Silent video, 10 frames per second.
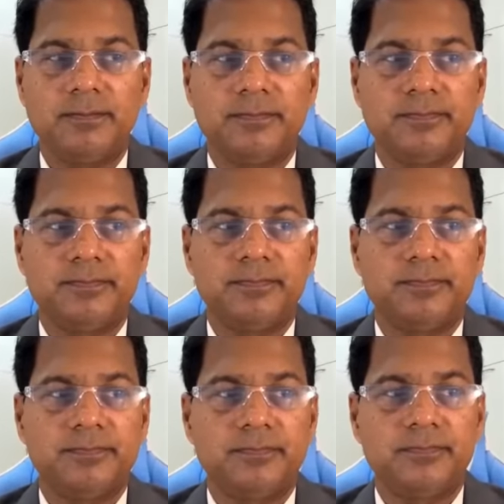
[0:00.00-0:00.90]

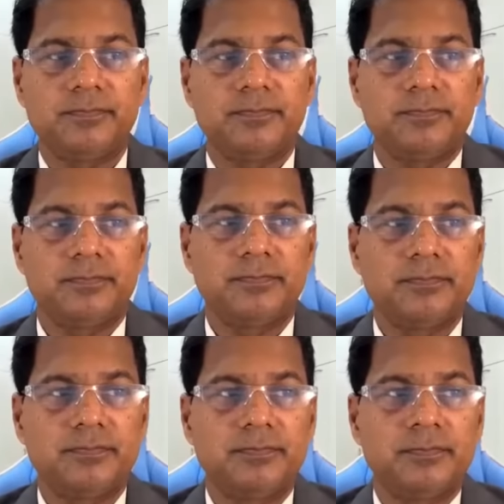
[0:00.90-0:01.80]

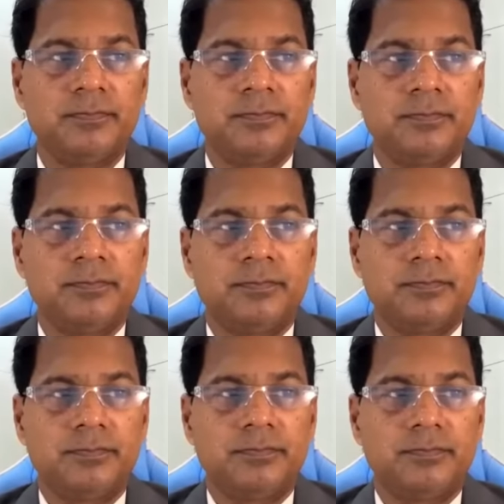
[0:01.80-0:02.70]

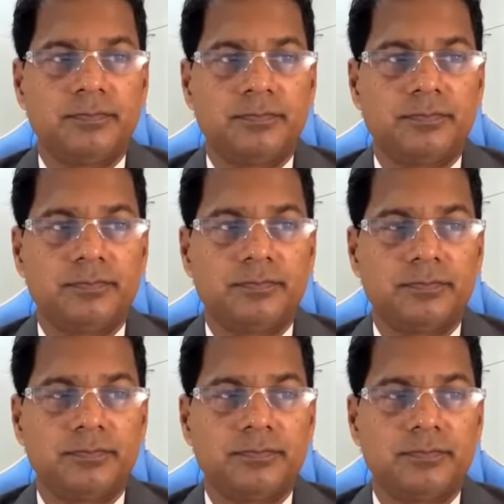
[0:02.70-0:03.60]

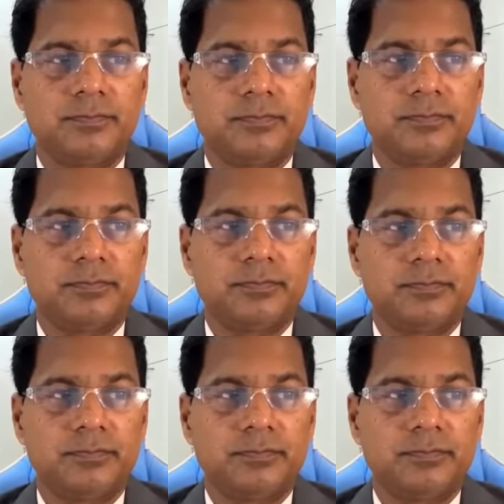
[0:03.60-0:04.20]
(silent)